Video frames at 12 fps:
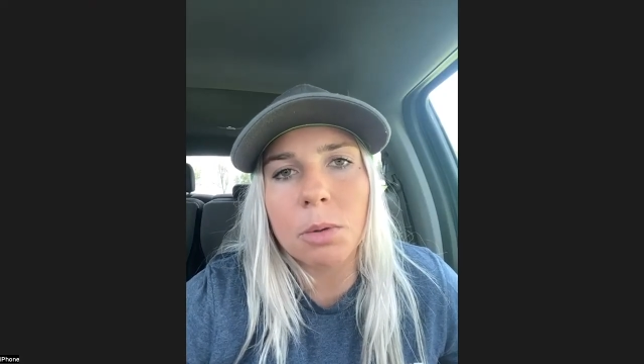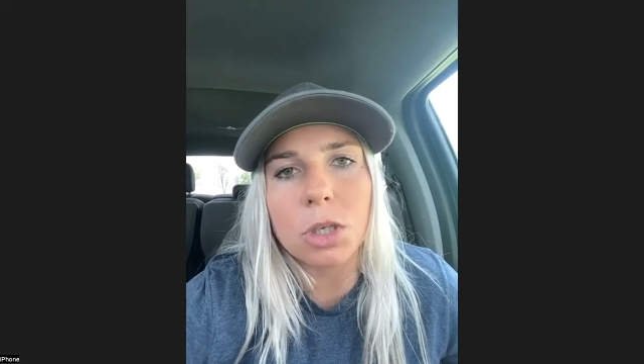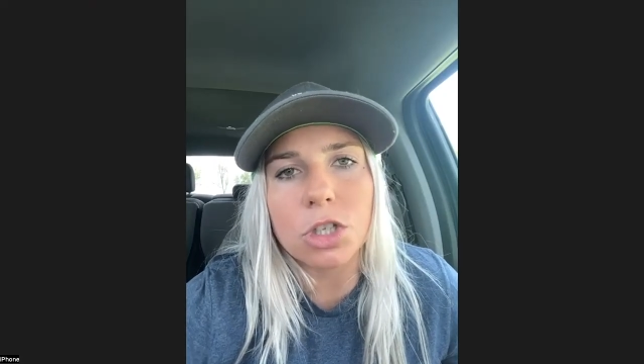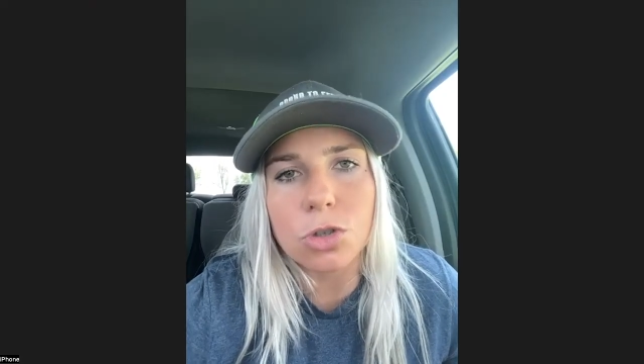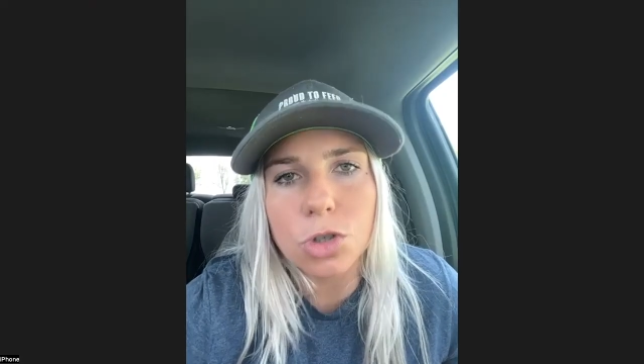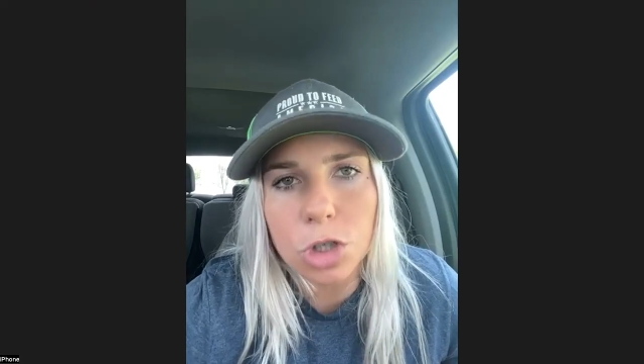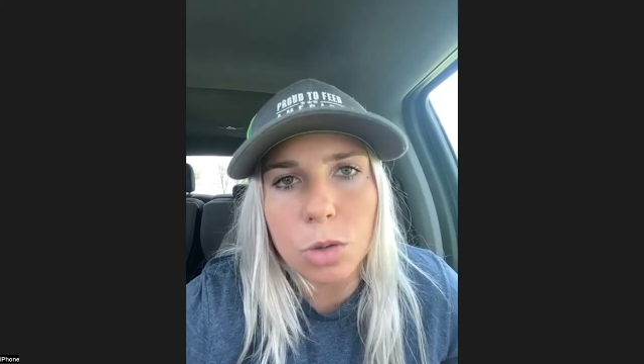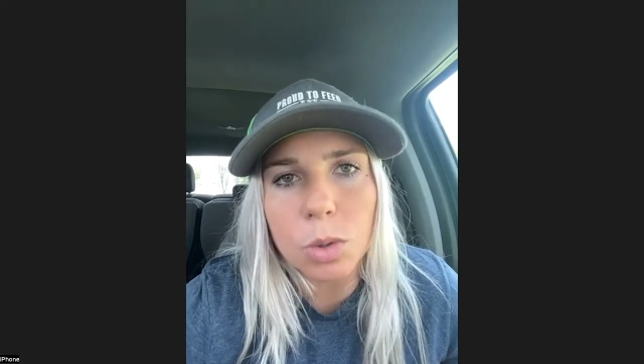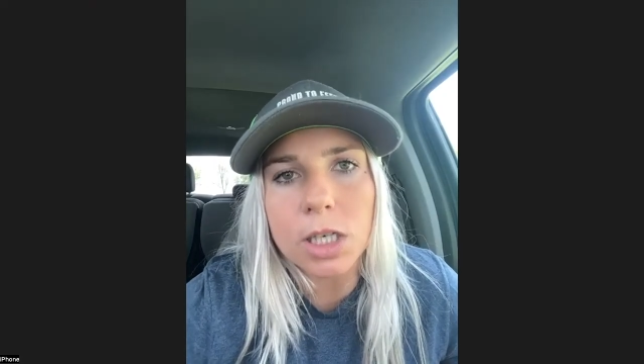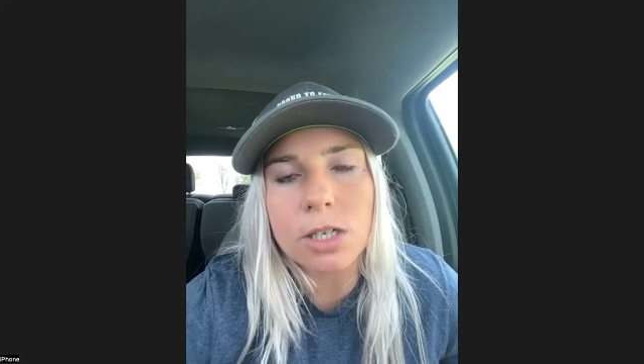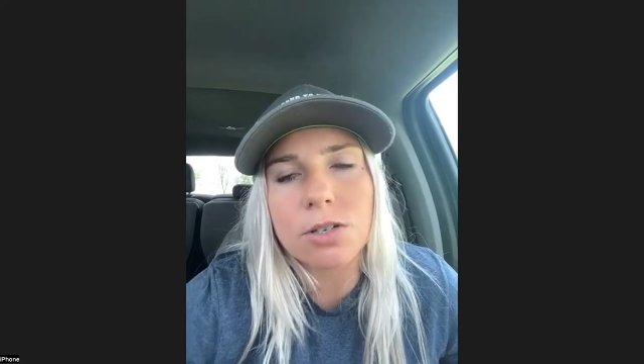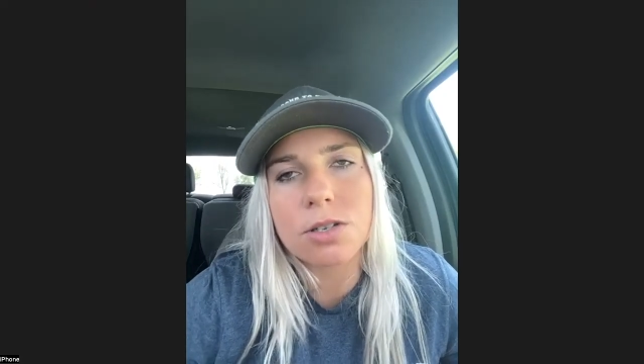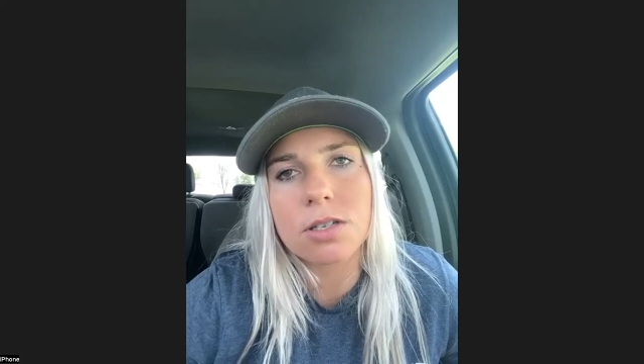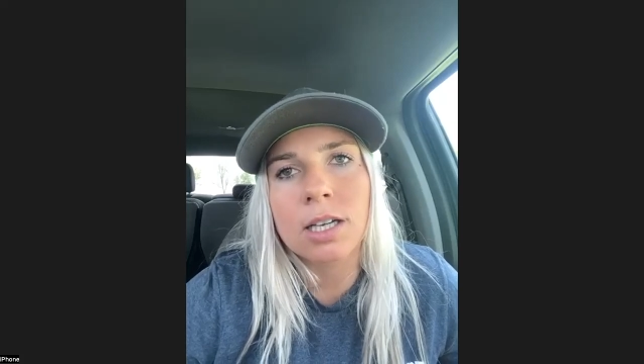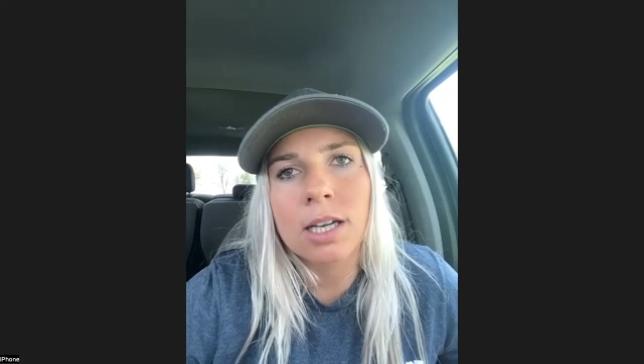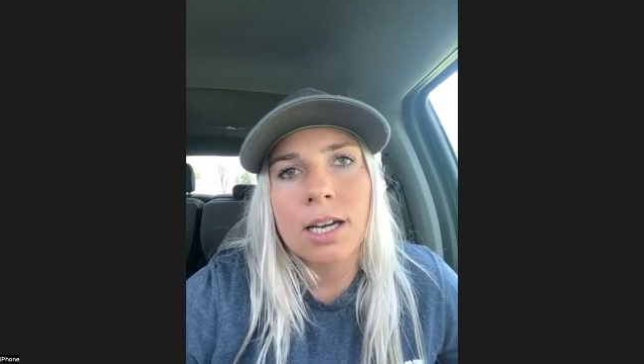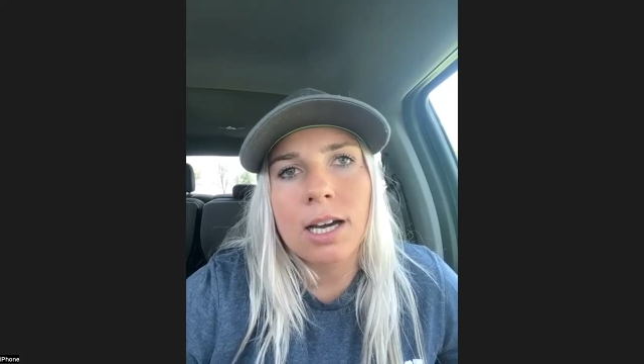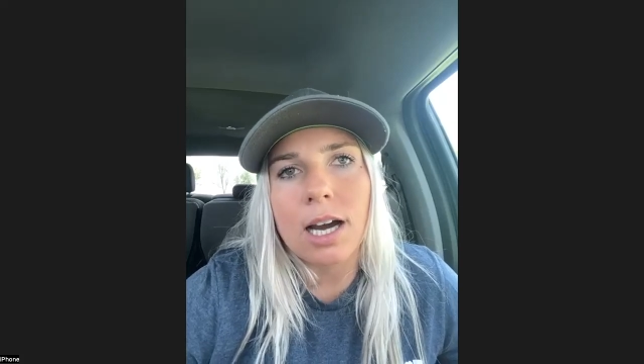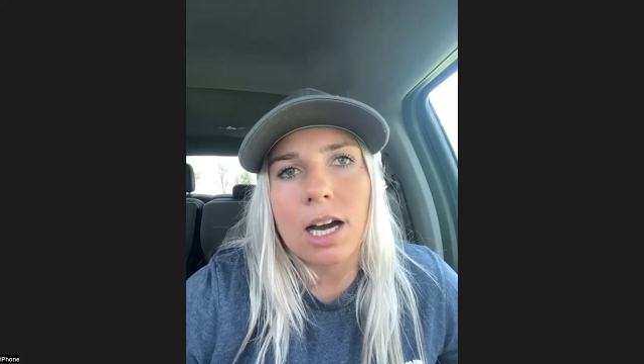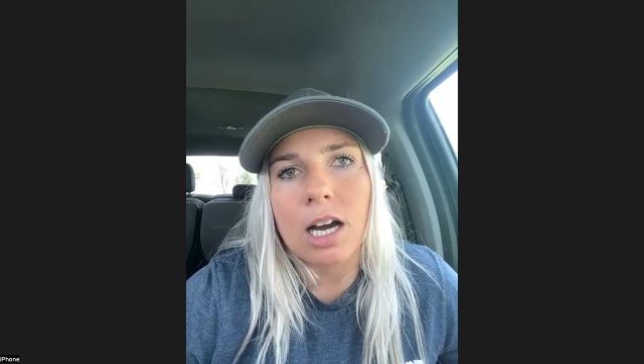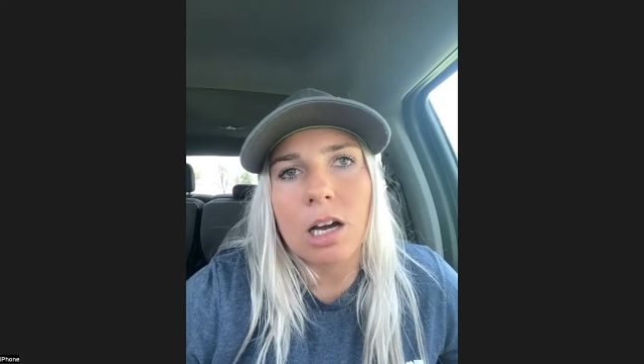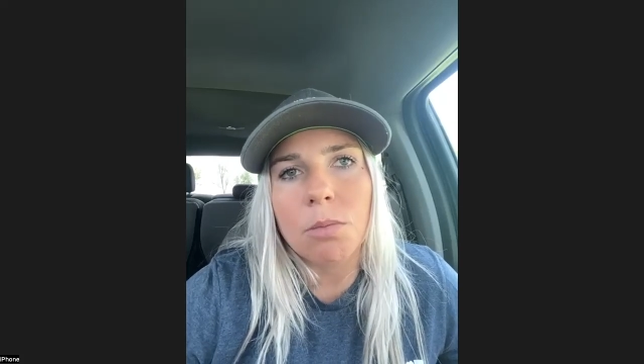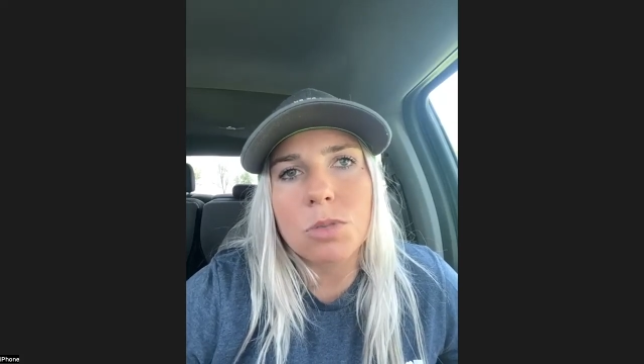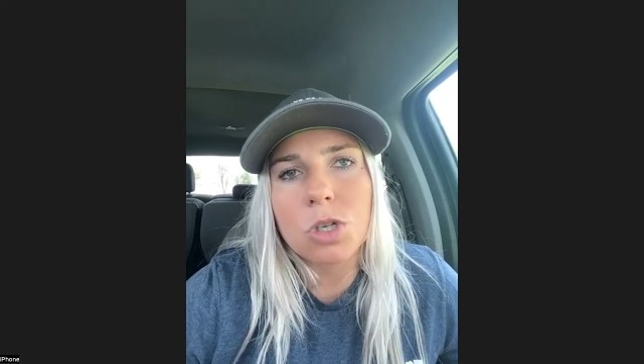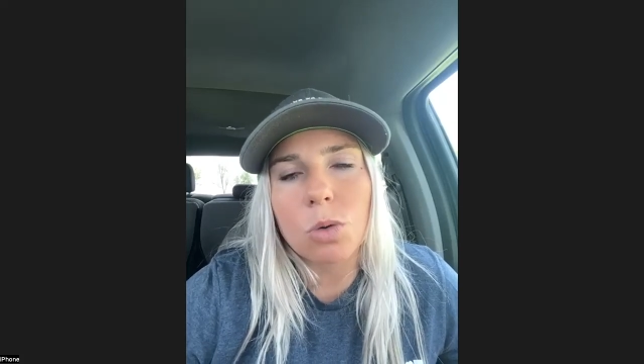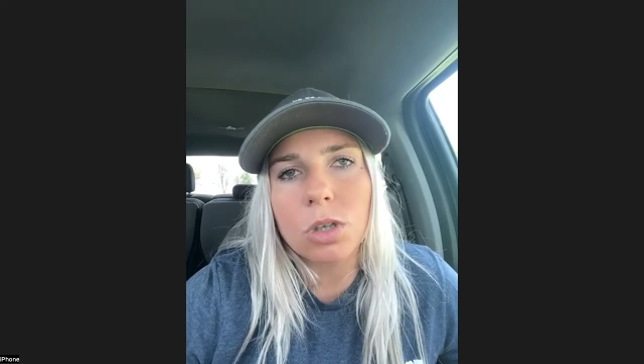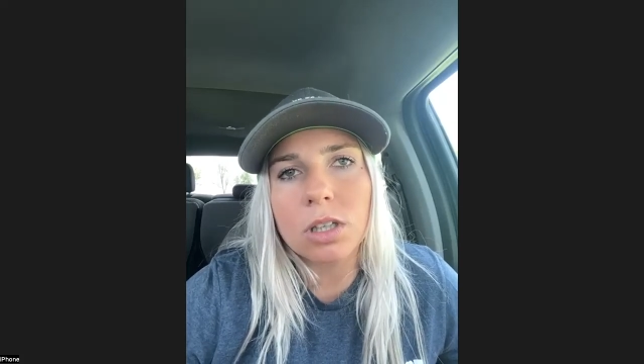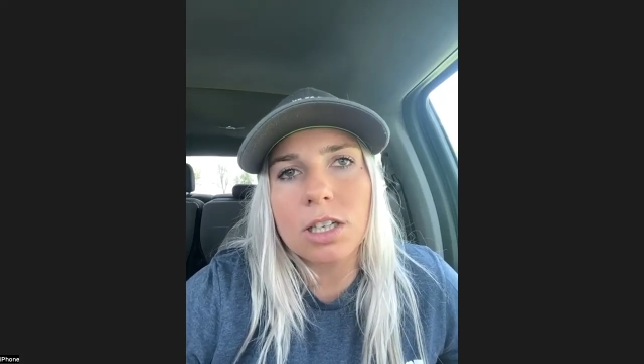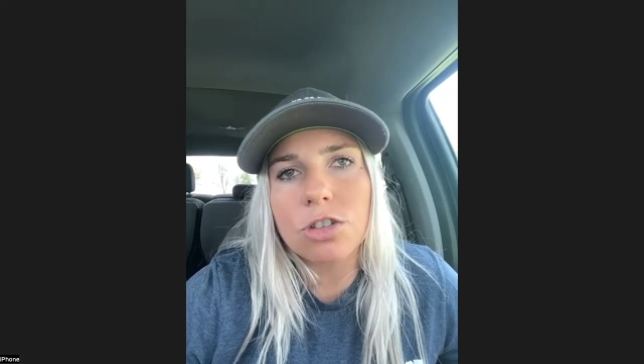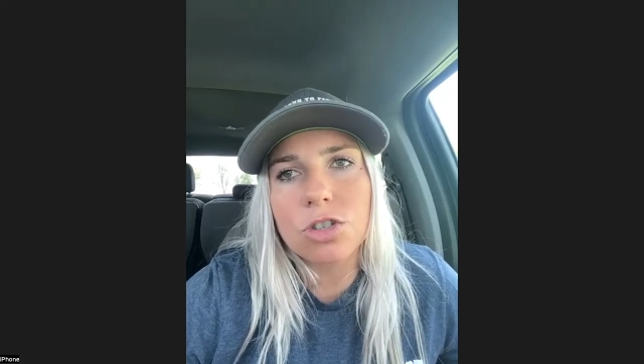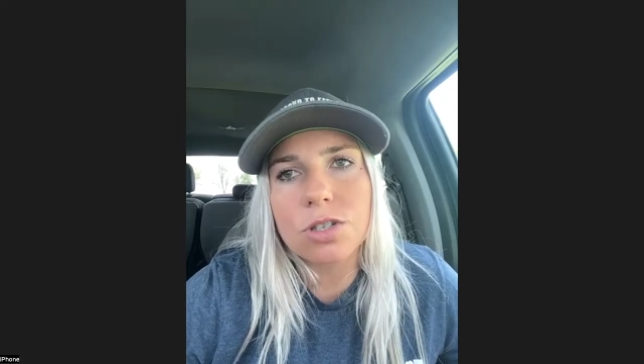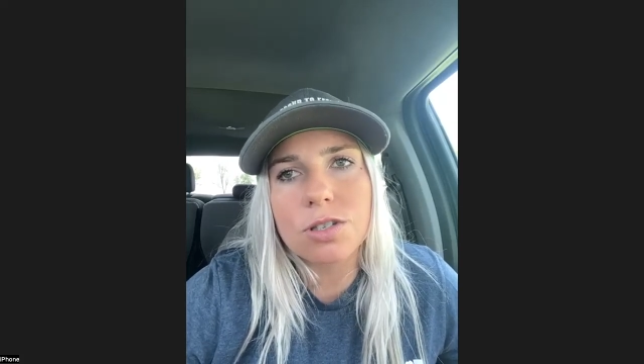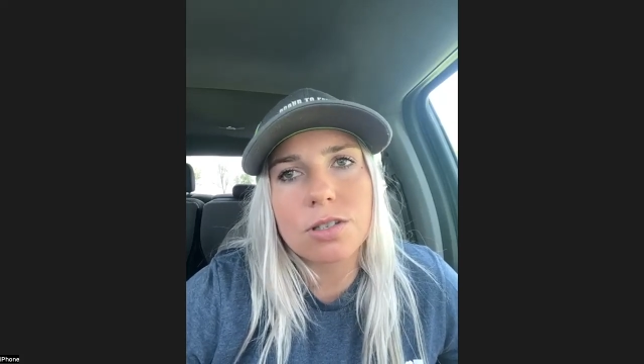and we do tours. Um, so really, just